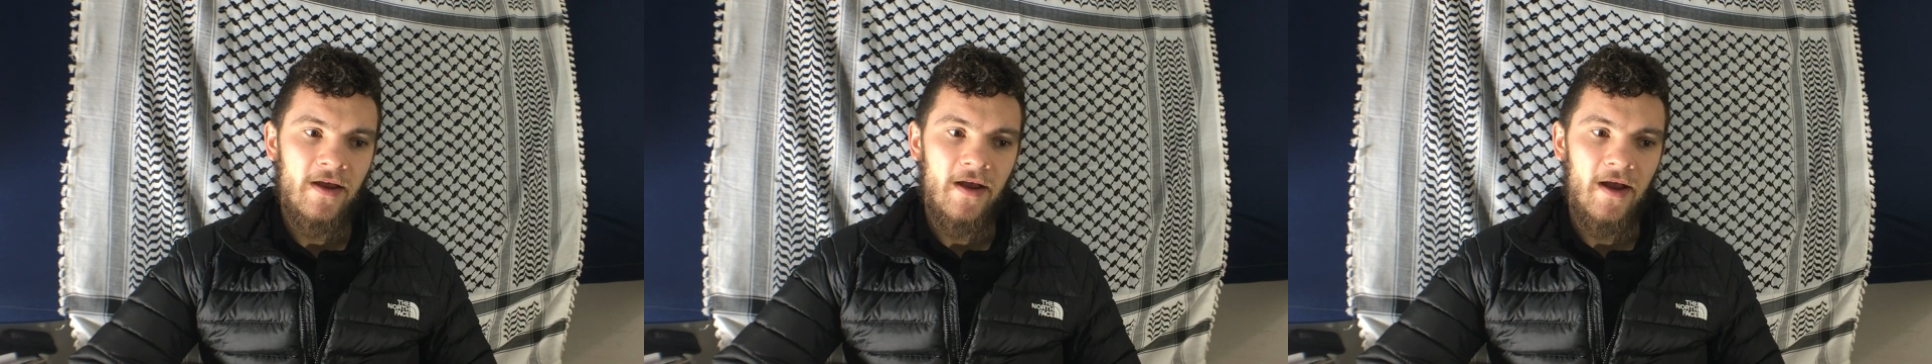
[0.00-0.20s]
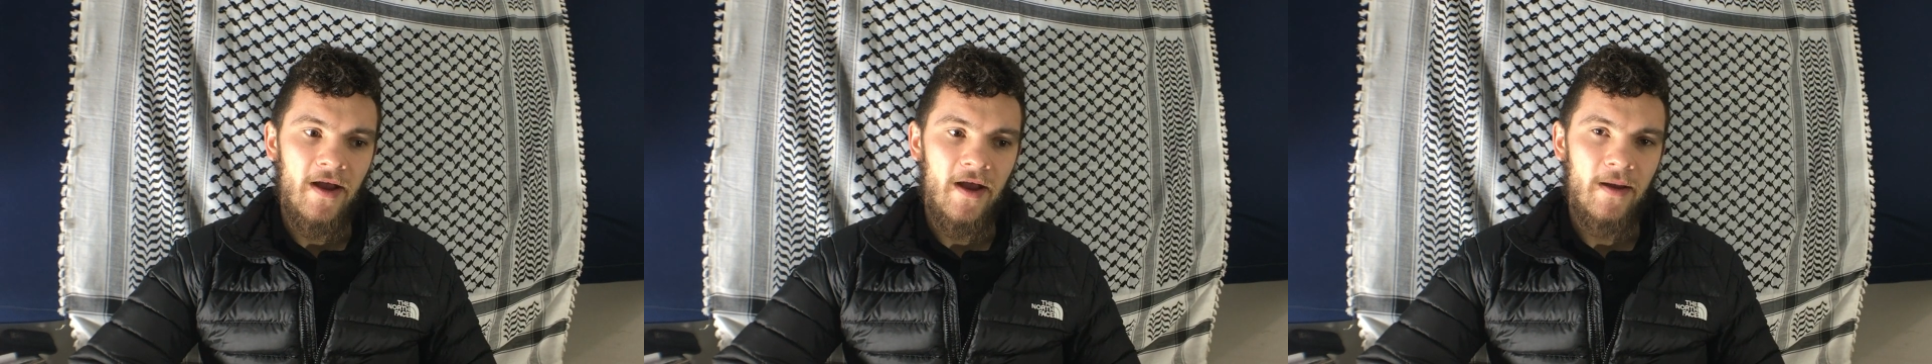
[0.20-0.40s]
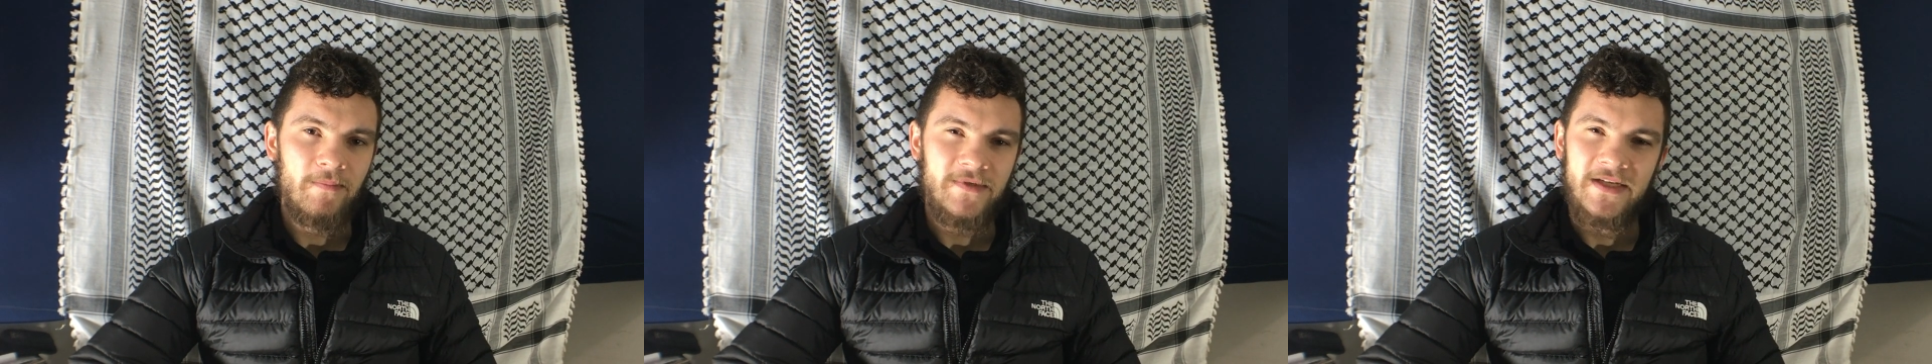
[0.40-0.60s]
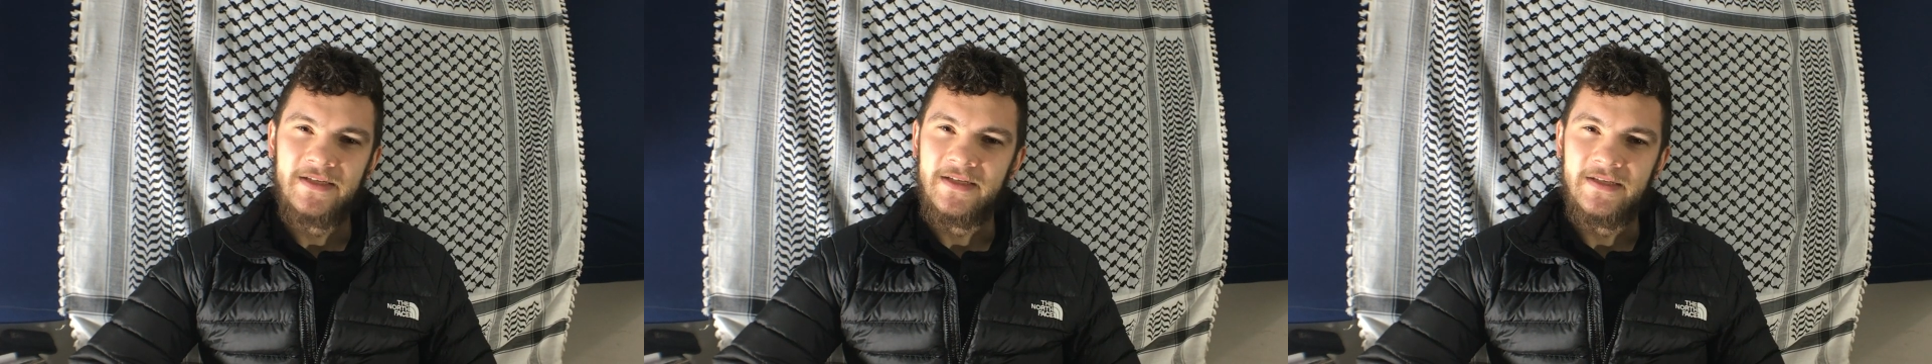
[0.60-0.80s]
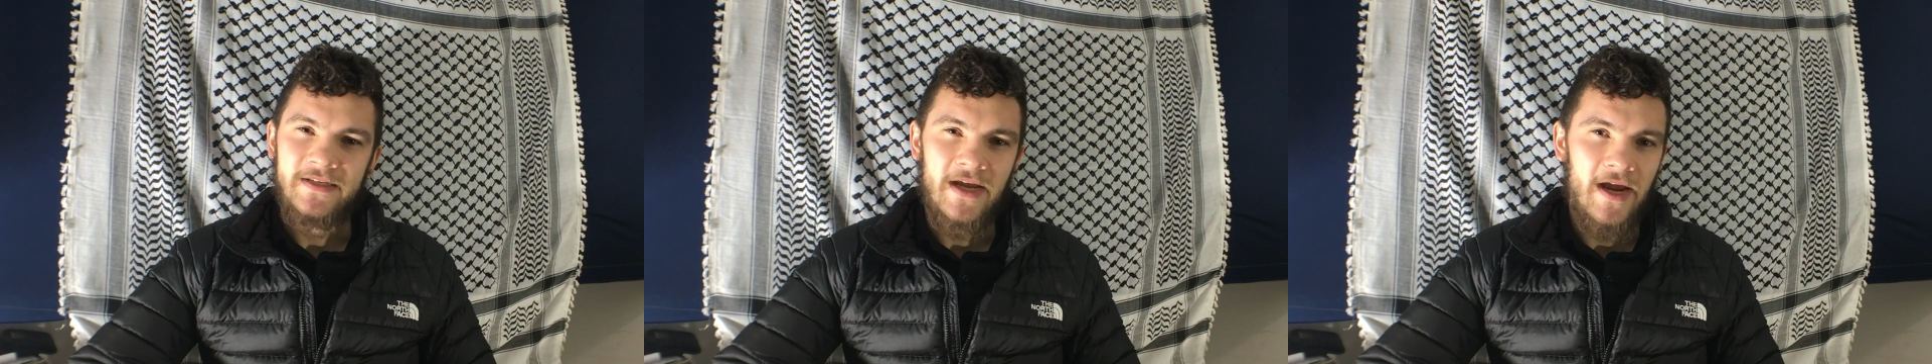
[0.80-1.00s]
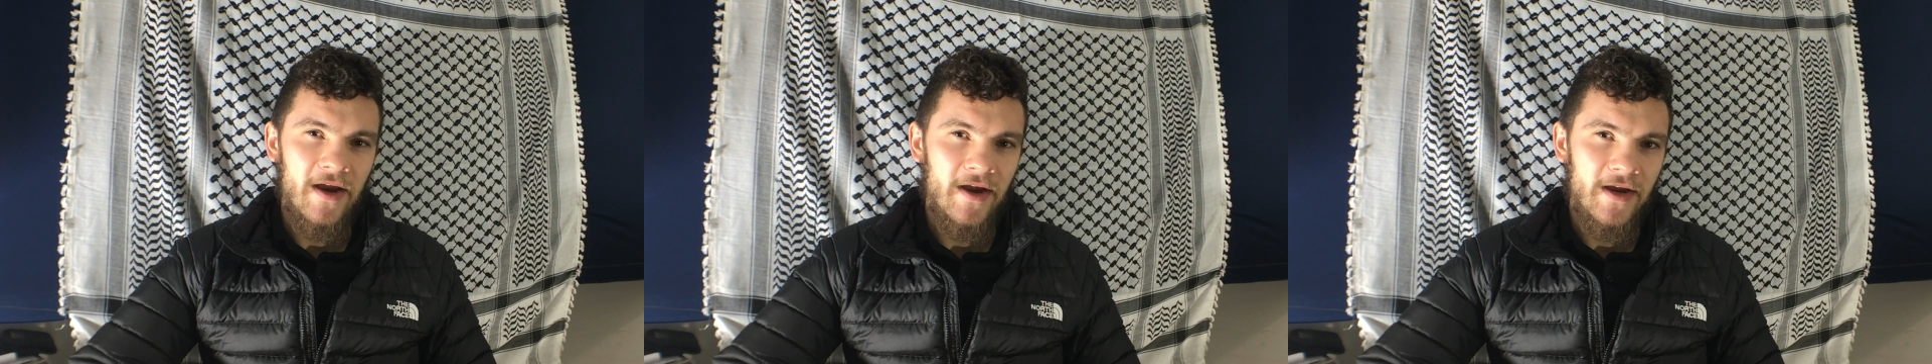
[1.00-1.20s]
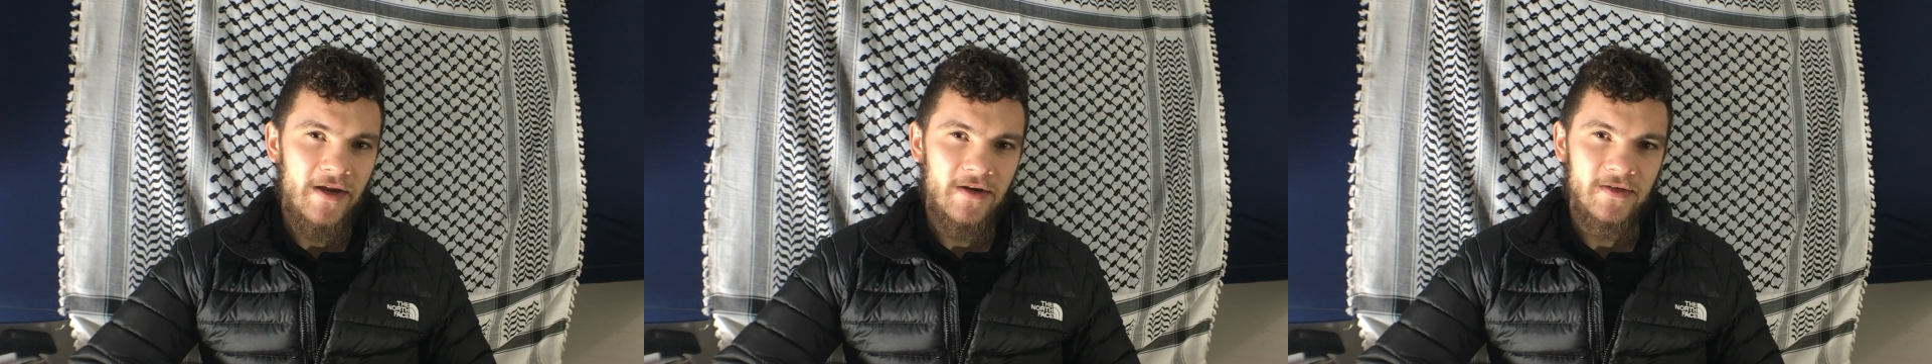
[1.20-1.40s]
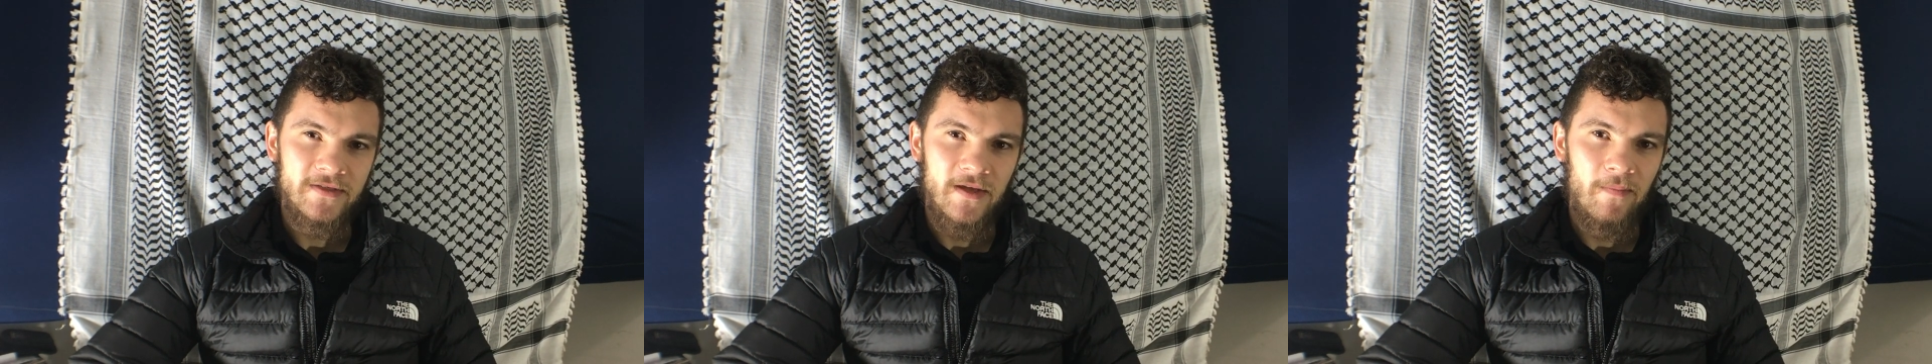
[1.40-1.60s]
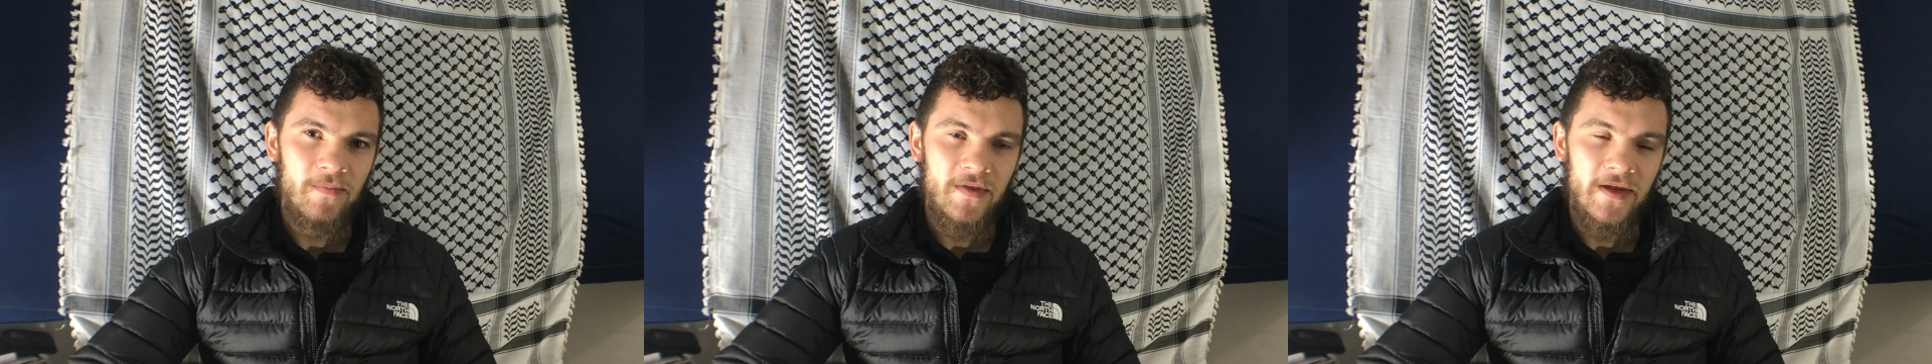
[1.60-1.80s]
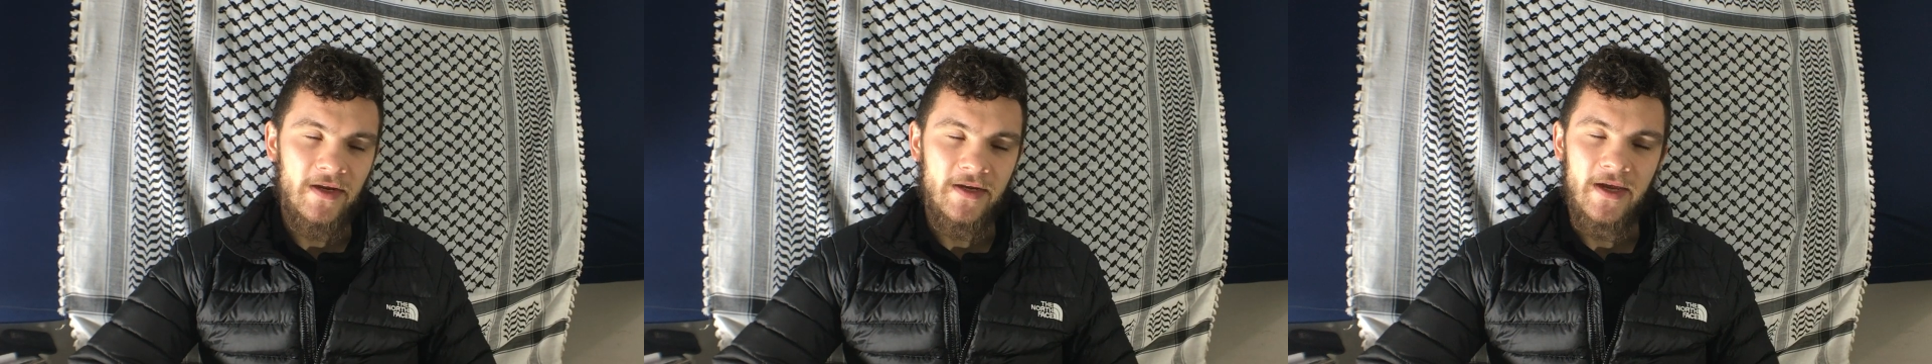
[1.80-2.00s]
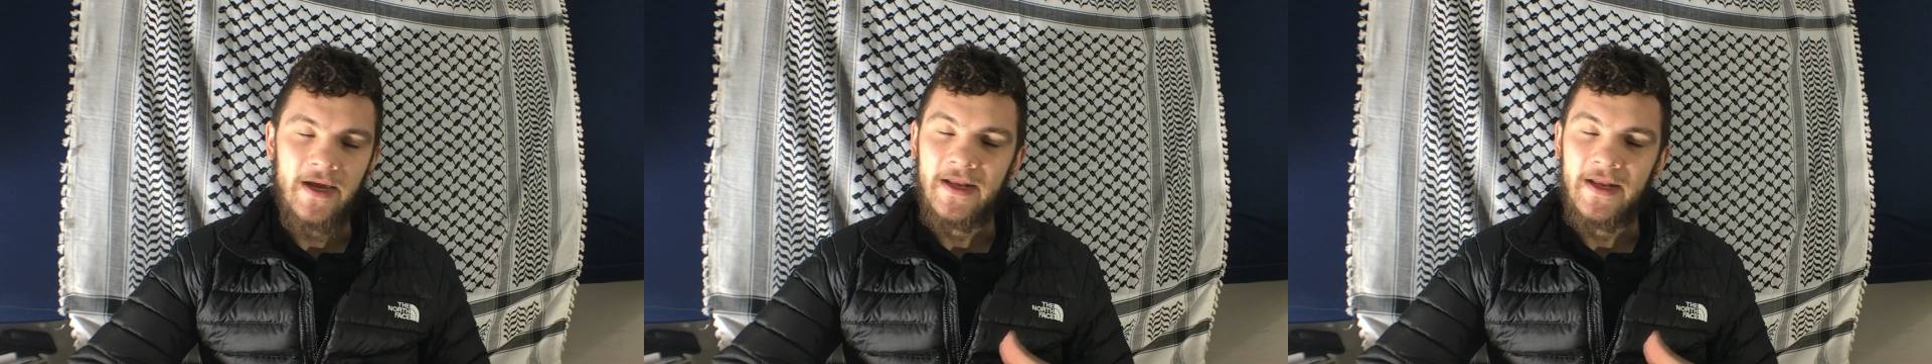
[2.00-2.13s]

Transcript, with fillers: um, dysentery or something,